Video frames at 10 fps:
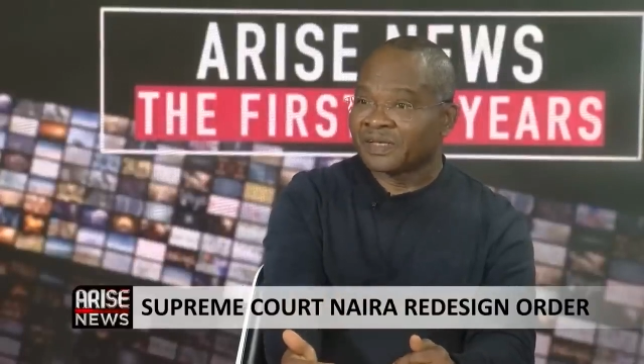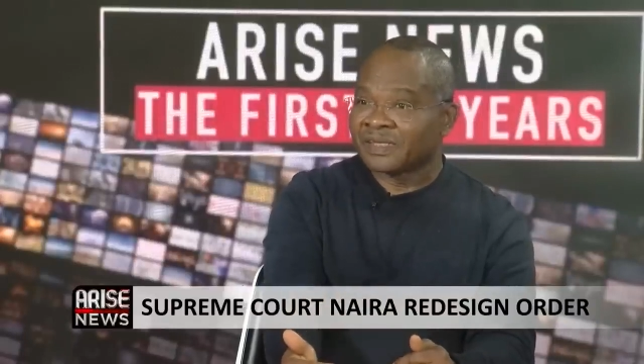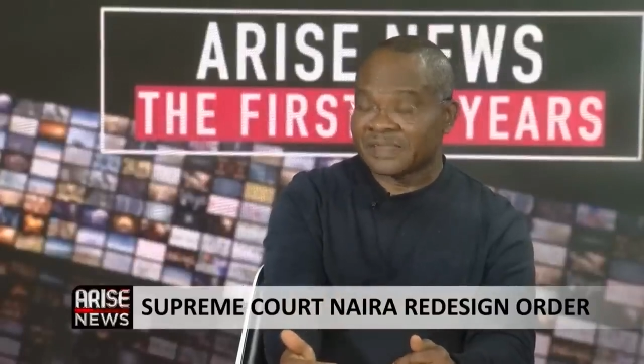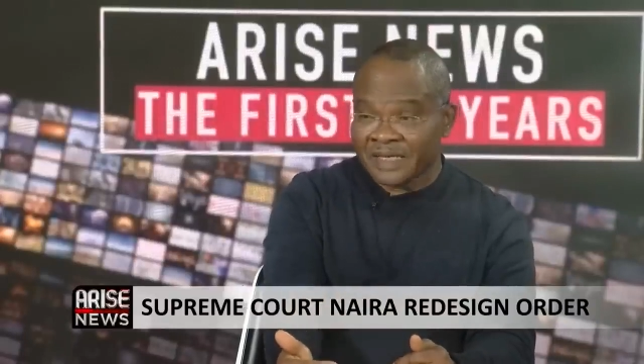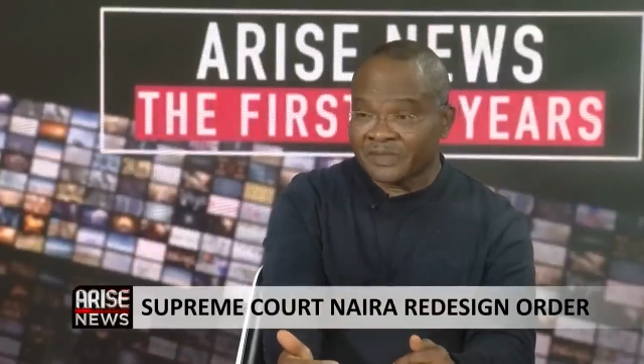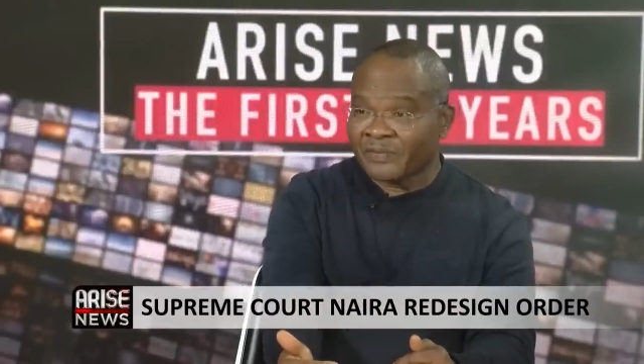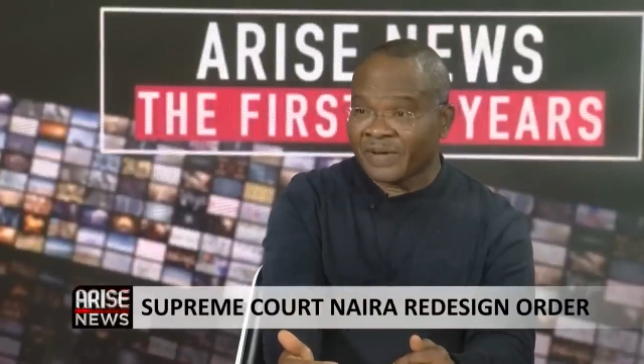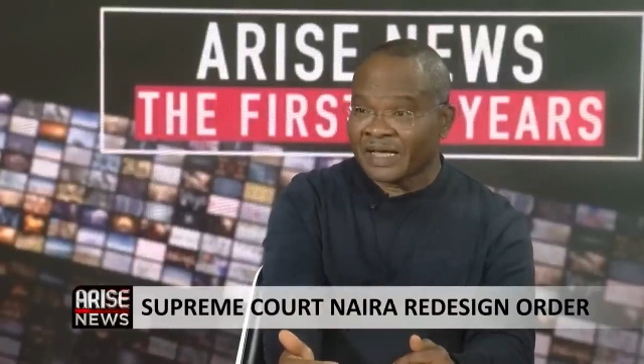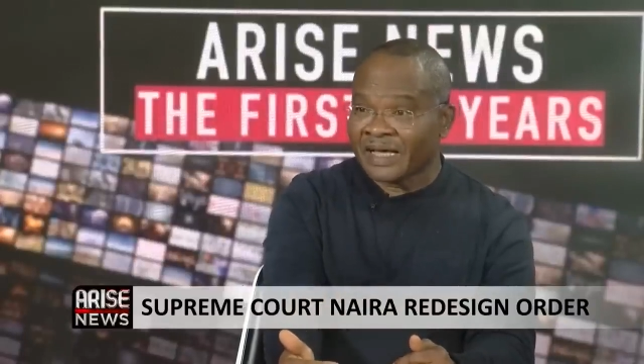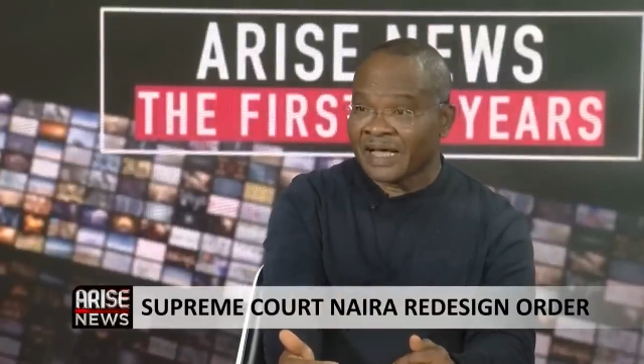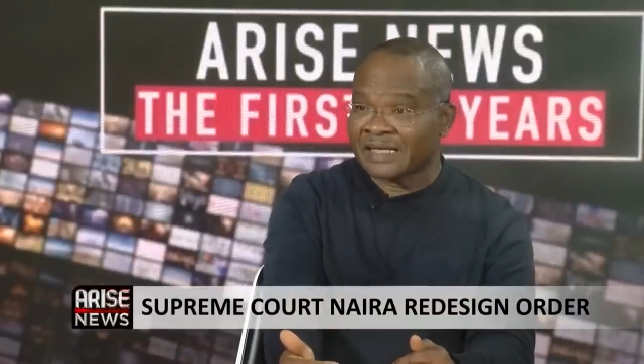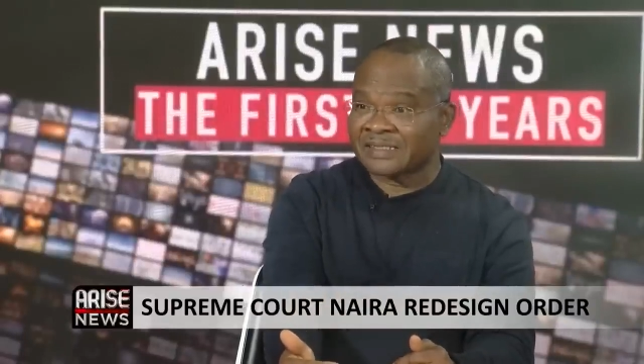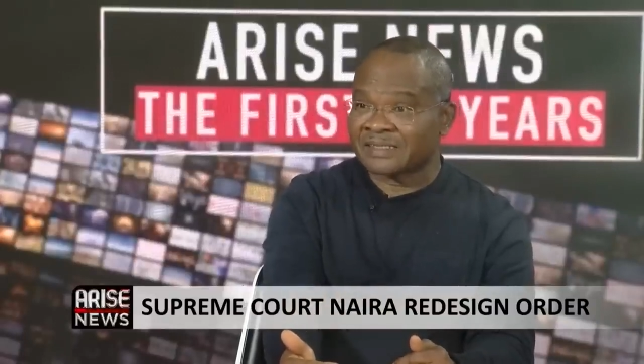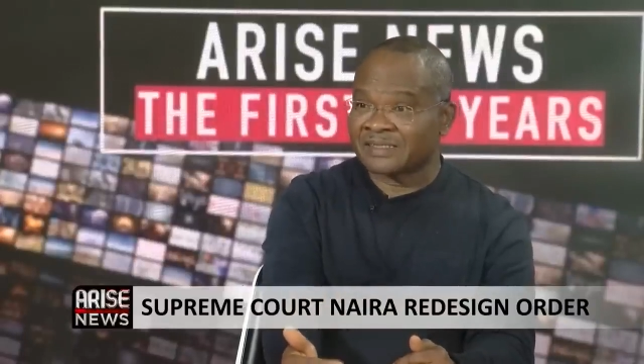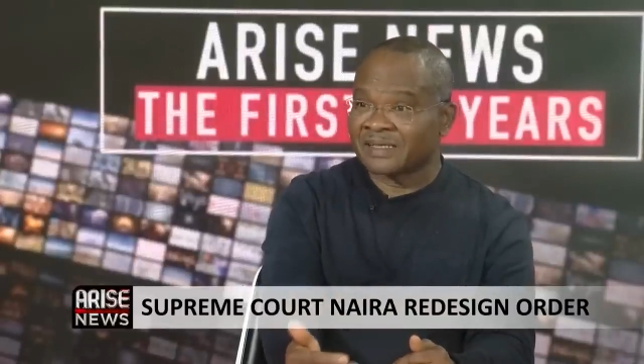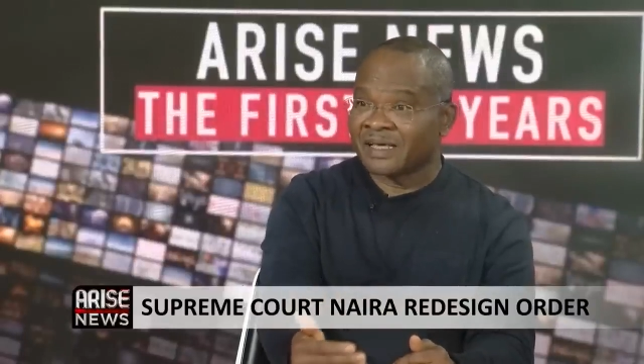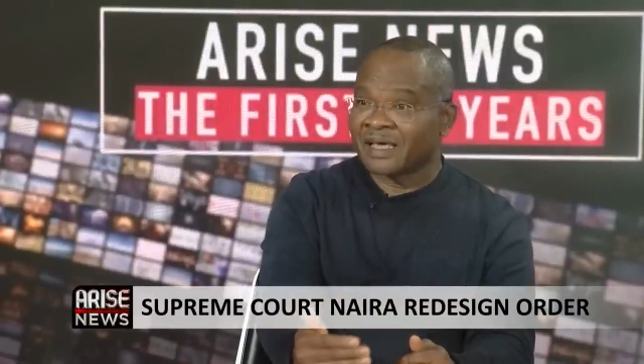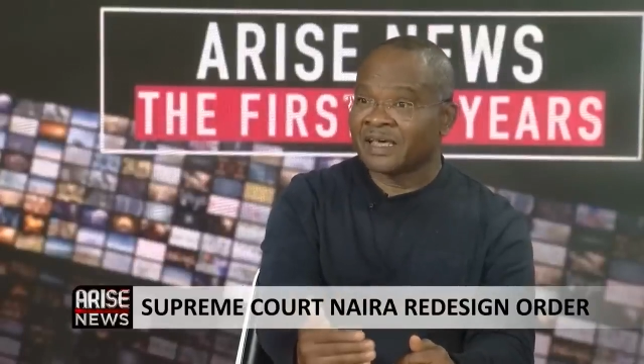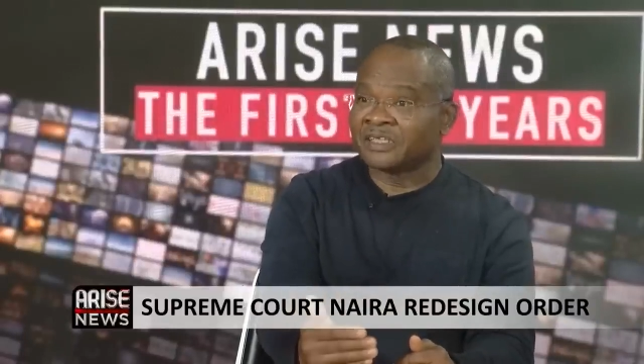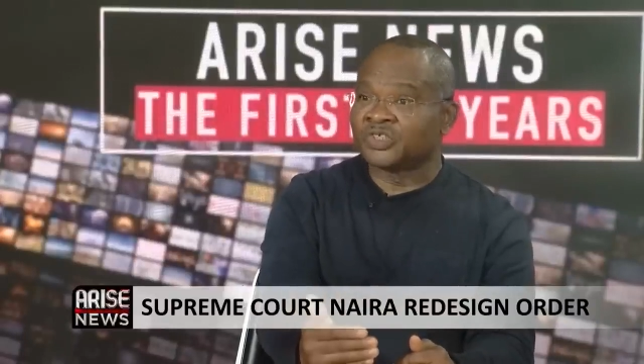the central bank has
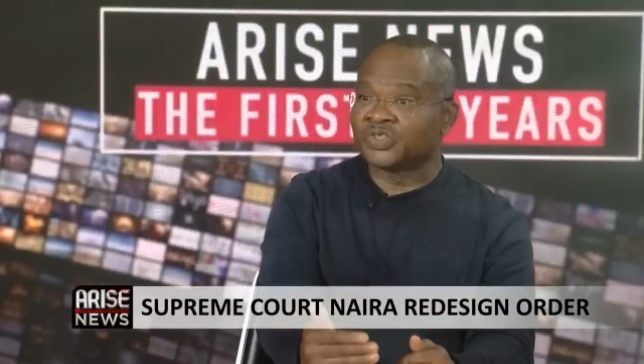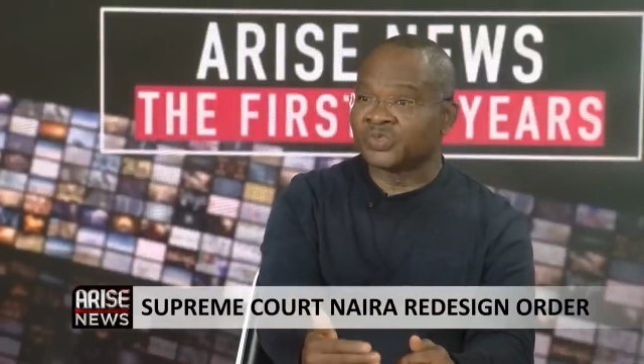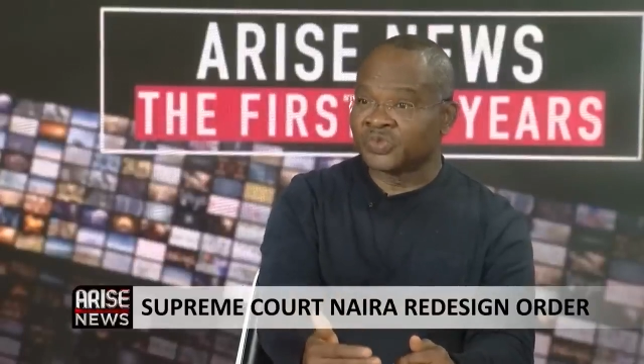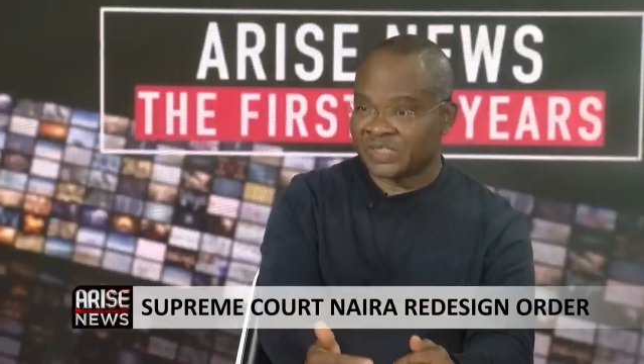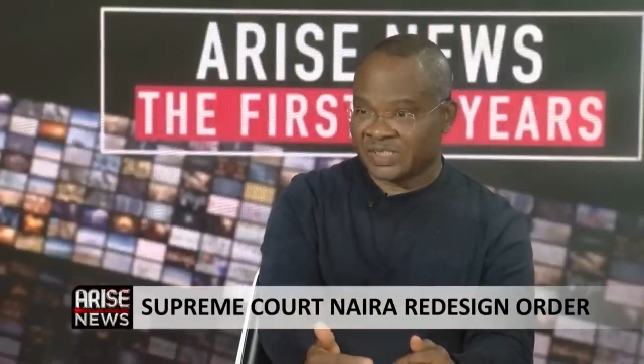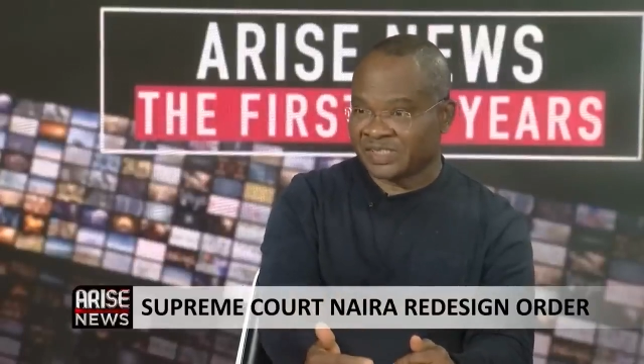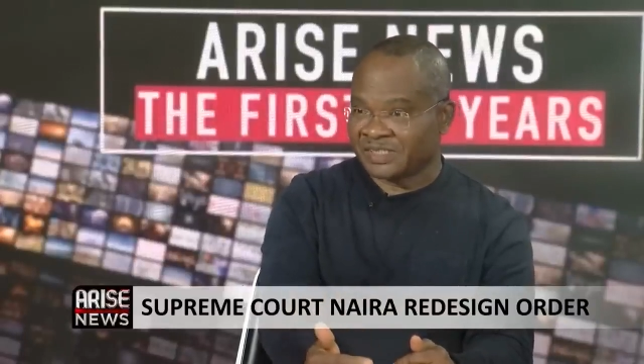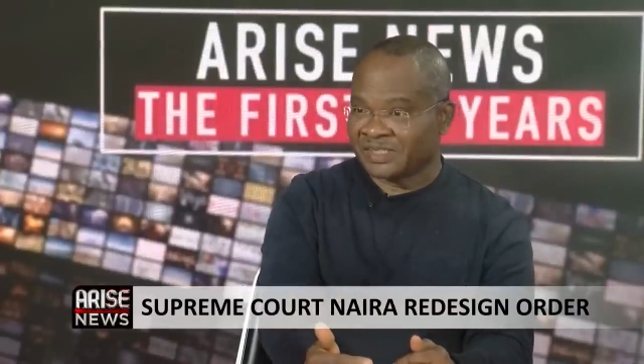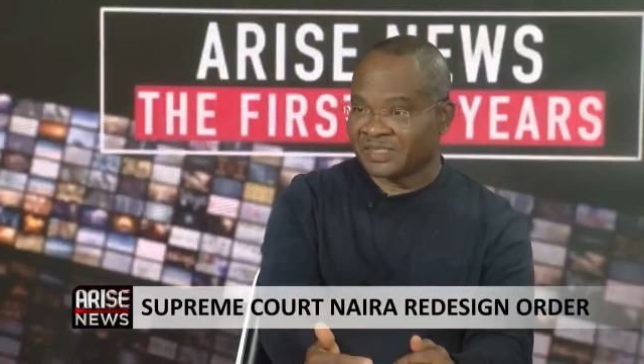a duty